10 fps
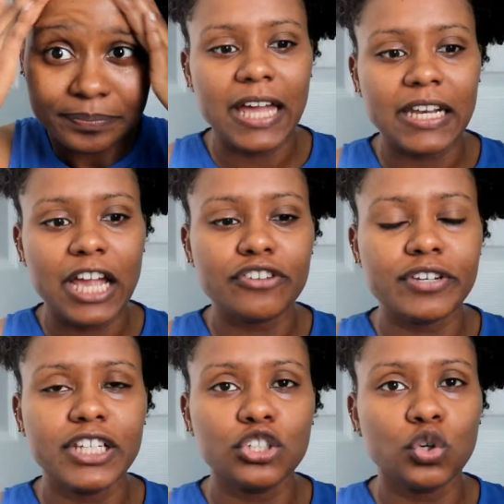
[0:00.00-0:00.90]
and I
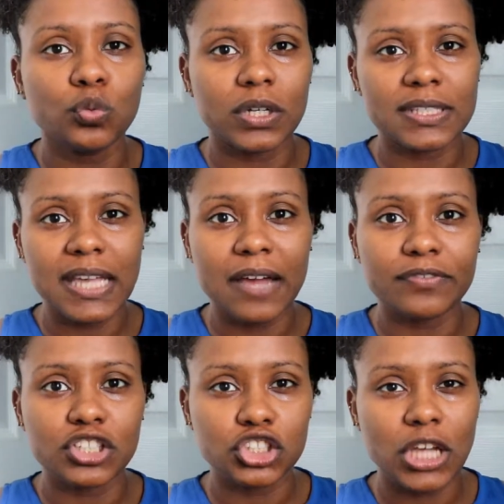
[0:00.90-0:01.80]
really don't want to
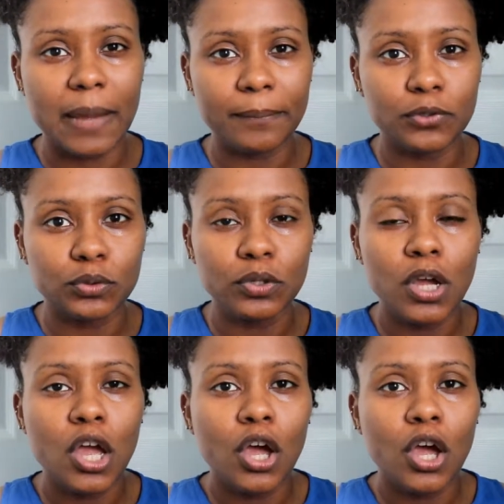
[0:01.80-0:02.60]
have to shampoo